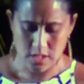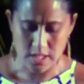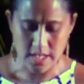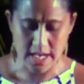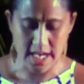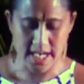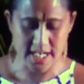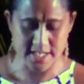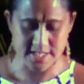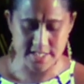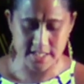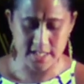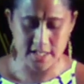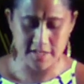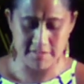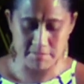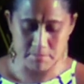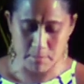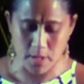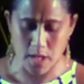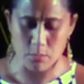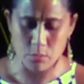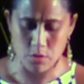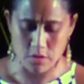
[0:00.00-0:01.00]
I had to give
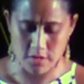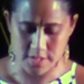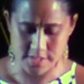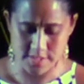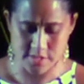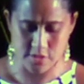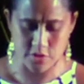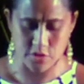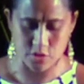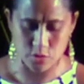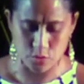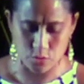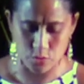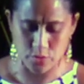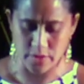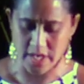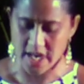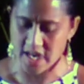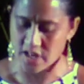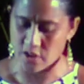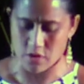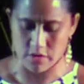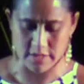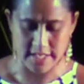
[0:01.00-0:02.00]
my worries to the Lord
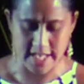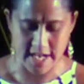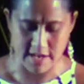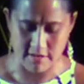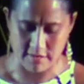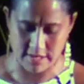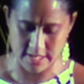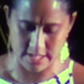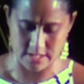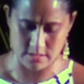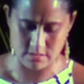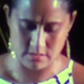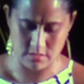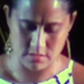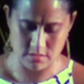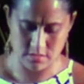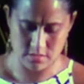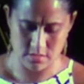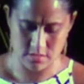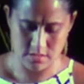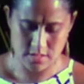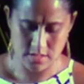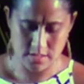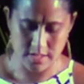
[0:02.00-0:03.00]
and not carry it.
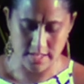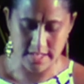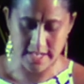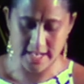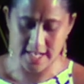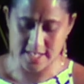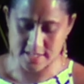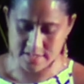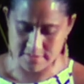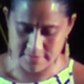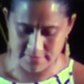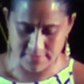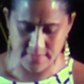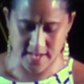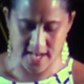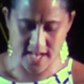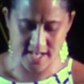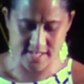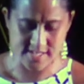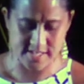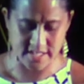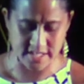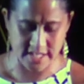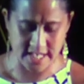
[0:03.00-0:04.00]
I had to
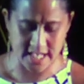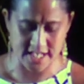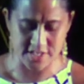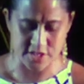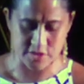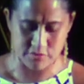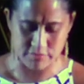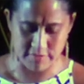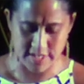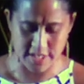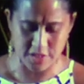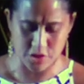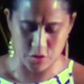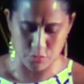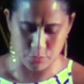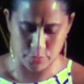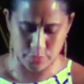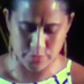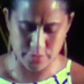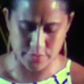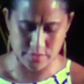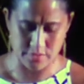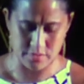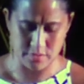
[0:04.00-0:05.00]
fast and I had to read the
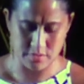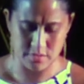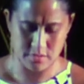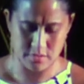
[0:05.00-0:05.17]
Word.